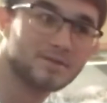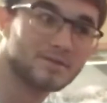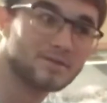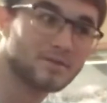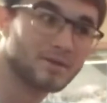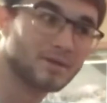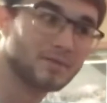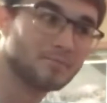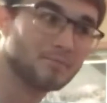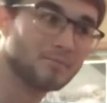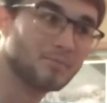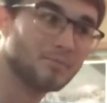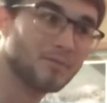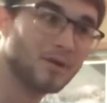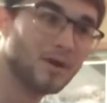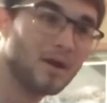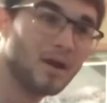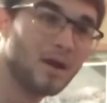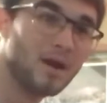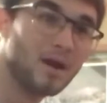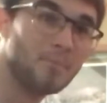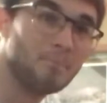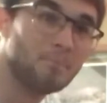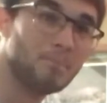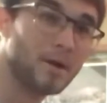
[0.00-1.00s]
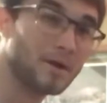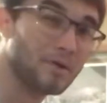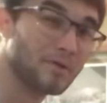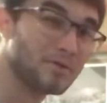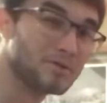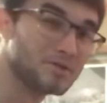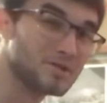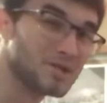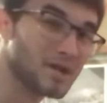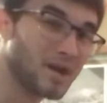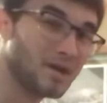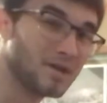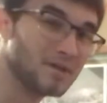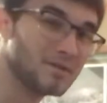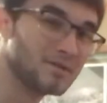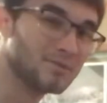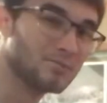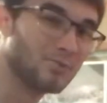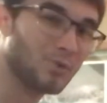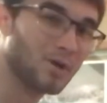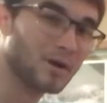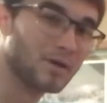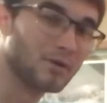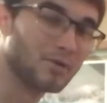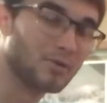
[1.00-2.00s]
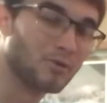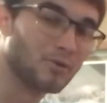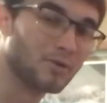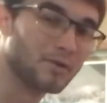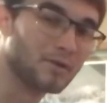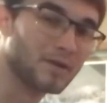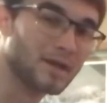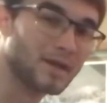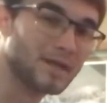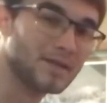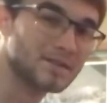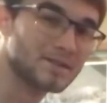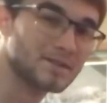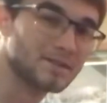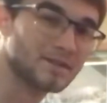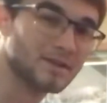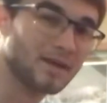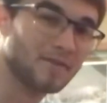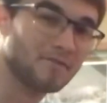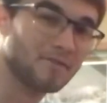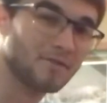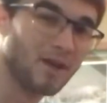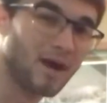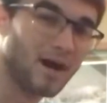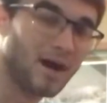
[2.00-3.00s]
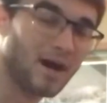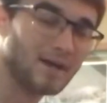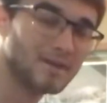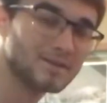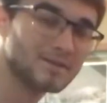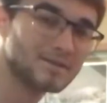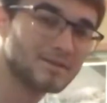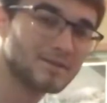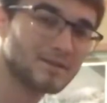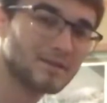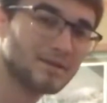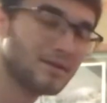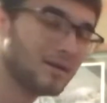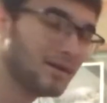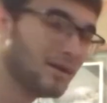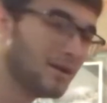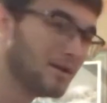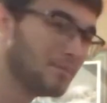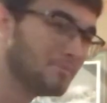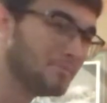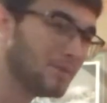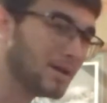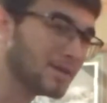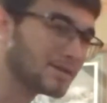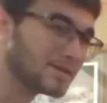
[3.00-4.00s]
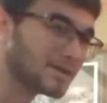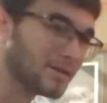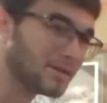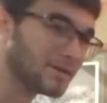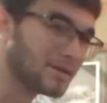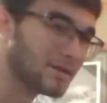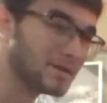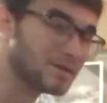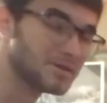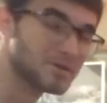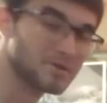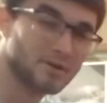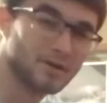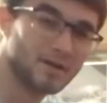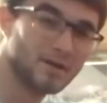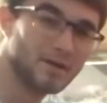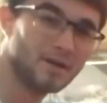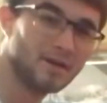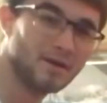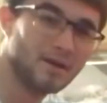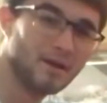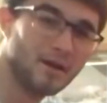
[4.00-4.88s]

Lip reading: you can better judge what coordination they've lost based on the injury.